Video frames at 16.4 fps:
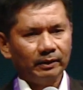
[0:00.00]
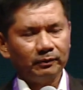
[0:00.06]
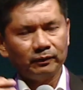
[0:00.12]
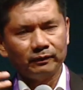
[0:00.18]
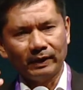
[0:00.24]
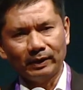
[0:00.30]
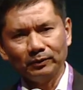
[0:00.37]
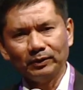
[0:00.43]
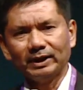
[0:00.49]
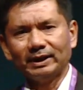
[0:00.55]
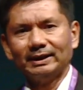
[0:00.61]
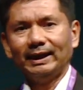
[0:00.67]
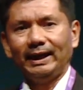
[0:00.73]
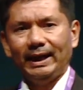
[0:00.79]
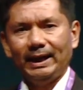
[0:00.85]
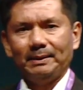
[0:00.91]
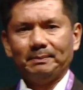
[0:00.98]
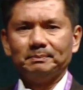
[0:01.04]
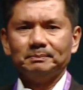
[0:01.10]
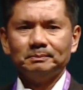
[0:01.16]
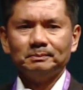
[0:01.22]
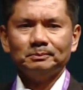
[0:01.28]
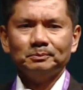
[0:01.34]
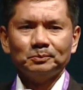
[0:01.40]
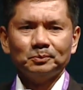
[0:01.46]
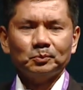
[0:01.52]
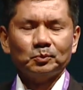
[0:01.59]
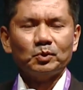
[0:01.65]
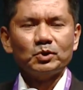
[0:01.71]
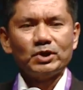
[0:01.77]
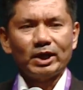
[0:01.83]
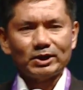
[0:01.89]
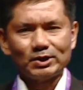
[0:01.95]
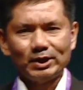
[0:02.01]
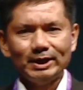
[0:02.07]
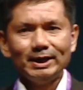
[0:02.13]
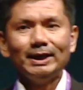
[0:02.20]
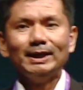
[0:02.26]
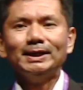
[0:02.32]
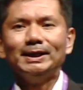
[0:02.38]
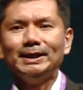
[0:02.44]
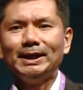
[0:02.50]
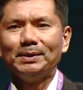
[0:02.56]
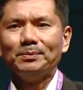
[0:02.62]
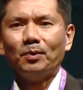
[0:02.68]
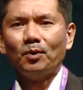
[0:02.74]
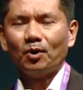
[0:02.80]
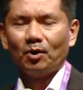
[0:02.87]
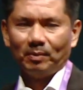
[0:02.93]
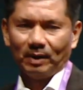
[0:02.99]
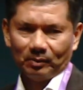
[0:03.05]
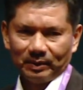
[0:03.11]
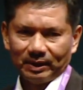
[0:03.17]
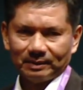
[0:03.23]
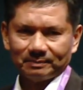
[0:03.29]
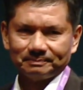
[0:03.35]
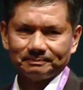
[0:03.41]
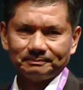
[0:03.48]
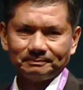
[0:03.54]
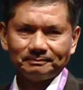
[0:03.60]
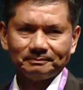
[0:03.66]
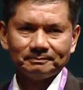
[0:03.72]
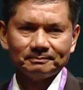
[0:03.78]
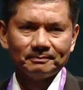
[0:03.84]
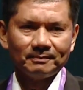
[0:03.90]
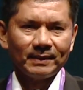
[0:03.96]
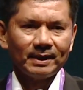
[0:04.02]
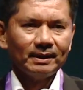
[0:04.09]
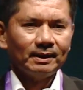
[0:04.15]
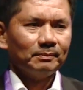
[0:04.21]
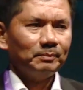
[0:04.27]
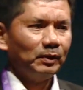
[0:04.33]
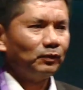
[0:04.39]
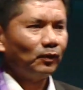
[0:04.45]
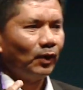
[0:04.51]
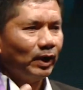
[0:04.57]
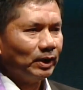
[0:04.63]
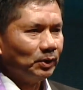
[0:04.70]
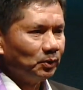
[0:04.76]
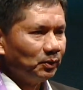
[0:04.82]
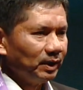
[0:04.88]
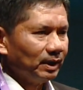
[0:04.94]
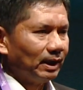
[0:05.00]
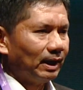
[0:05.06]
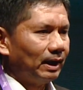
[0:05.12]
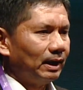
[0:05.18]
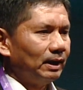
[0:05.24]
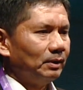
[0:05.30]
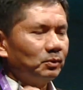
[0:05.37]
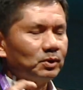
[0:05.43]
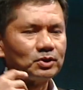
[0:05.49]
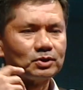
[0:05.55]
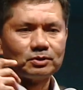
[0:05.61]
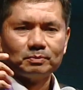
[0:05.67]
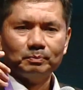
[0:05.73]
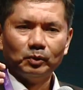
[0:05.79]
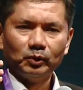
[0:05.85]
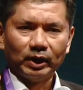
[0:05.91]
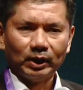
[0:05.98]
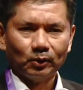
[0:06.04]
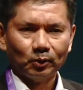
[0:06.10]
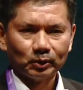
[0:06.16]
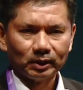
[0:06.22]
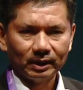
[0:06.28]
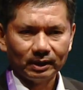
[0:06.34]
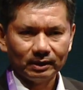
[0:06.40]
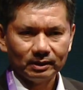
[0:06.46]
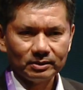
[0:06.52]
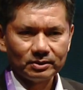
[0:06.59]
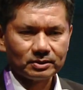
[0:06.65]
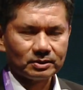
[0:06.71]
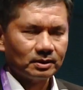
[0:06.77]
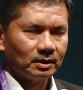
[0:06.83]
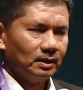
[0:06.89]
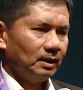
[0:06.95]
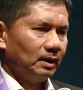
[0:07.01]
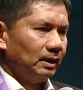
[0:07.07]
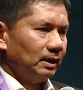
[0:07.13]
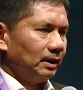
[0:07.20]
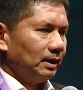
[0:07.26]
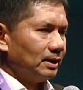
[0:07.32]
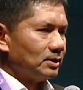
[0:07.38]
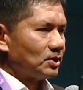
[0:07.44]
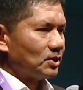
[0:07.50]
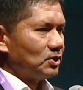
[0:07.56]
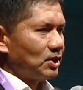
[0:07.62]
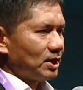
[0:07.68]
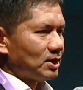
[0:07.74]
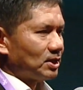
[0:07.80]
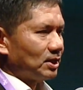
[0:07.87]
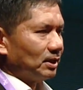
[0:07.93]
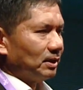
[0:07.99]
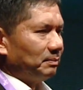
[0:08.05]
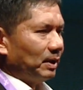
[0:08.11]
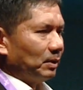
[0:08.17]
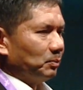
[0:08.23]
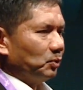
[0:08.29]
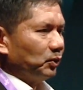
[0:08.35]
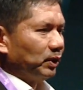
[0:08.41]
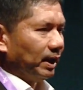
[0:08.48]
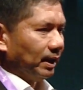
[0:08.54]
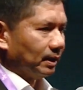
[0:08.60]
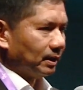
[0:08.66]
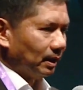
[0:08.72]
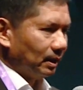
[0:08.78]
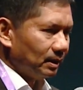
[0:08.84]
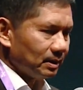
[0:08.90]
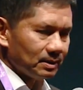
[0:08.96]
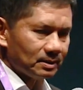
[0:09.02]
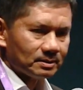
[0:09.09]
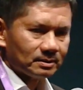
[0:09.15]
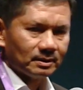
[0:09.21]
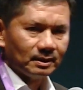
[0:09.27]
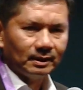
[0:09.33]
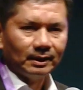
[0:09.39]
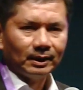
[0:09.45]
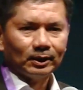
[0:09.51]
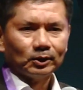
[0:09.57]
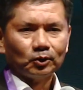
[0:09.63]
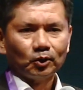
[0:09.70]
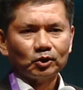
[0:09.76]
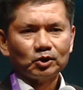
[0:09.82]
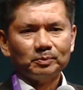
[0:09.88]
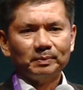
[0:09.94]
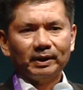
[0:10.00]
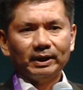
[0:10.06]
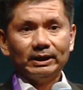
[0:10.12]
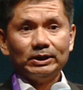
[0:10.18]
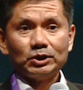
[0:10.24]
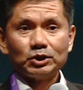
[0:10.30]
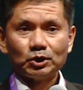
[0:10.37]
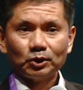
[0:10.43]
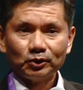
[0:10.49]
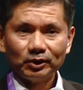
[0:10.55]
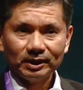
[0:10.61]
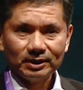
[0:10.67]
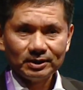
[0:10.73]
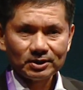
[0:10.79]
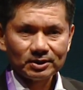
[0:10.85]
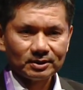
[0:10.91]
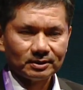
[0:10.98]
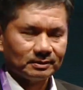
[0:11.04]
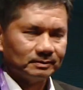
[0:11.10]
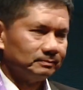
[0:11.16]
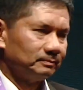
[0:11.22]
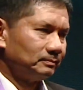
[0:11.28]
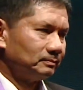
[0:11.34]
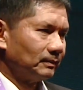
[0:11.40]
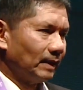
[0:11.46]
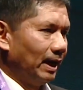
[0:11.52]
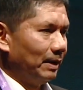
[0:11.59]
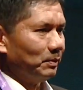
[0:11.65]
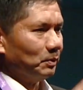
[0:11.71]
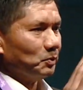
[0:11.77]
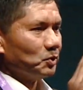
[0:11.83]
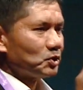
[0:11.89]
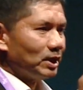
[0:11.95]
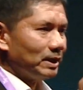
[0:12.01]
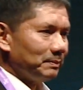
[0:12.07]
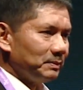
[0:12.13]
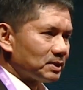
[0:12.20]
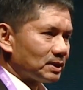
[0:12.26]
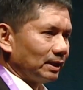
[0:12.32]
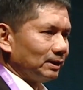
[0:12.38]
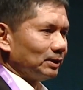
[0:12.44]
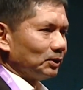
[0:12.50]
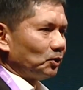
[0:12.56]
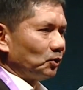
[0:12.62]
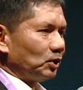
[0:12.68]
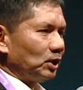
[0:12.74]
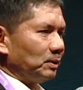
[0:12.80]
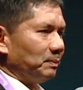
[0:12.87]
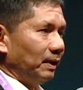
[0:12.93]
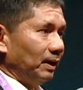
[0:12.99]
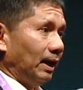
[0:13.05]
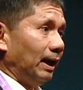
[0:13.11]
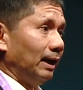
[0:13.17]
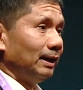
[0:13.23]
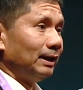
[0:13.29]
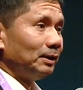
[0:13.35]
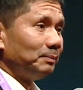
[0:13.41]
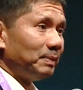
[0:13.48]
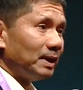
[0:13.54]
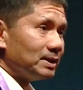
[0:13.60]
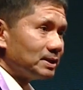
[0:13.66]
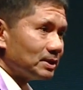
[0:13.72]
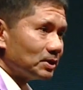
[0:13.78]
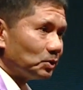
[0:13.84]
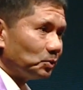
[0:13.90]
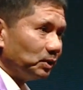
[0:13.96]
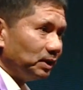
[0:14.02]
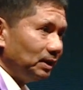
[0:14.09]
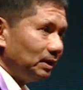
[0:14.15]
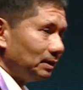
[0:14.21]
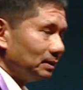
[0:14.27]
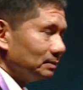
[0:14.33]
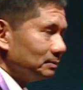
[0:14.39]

found that the app was actually learning more about me. Before I know it, I was booking hotels. It suggested about booking cars, talks about insurance. I'm a Muslim, started talking about halal places to eat,